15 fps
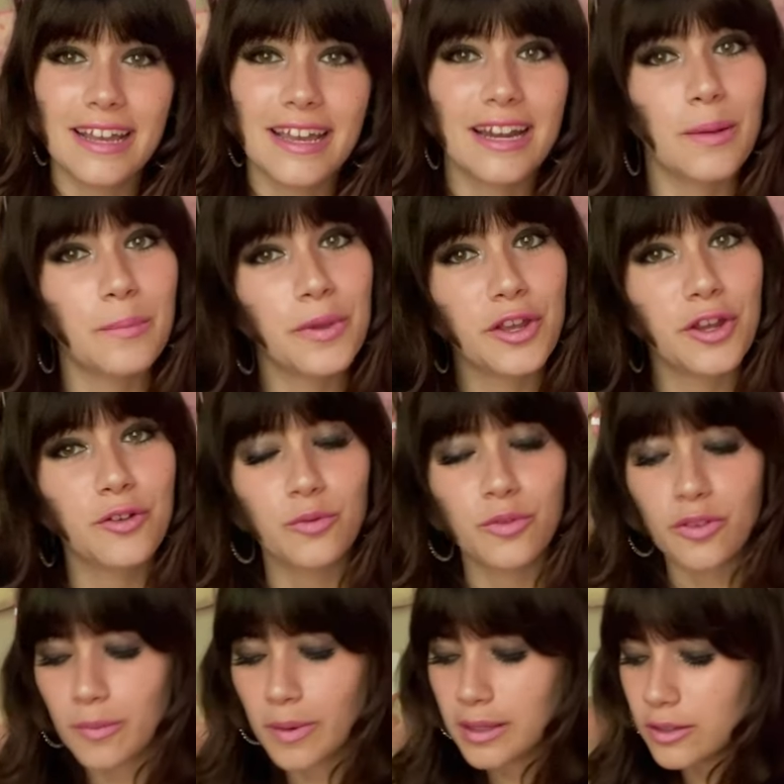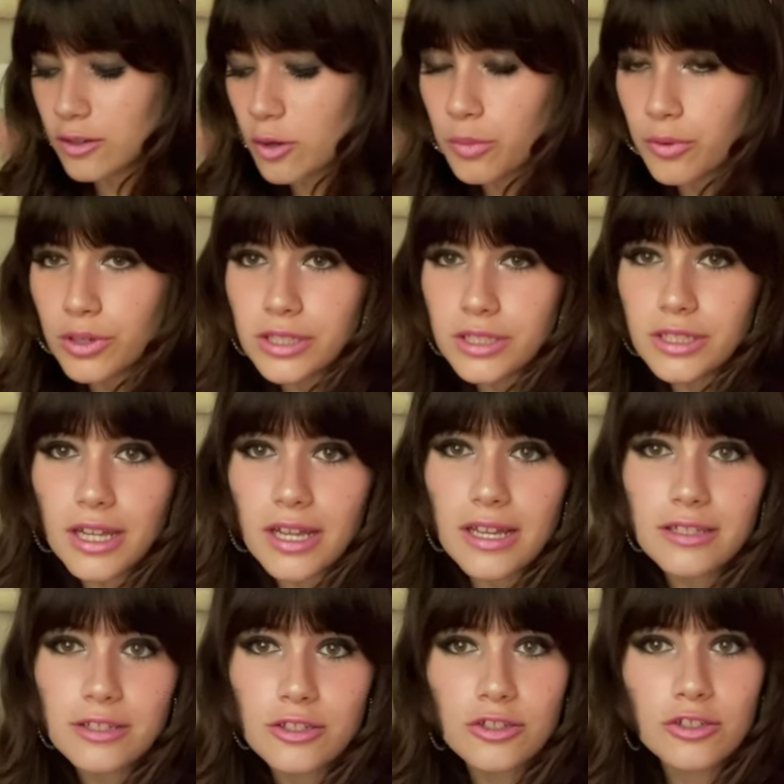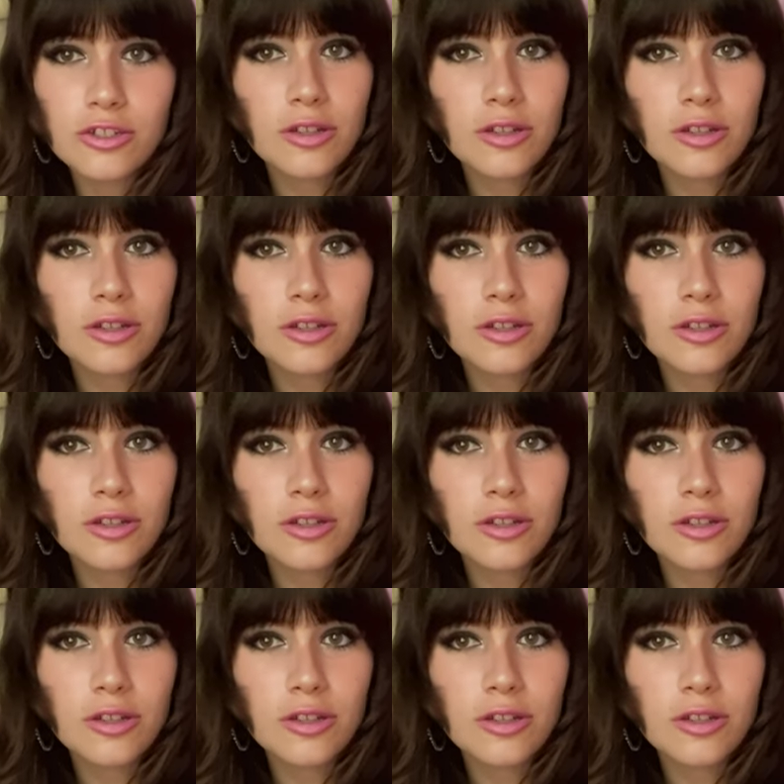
and I'm here with my little princess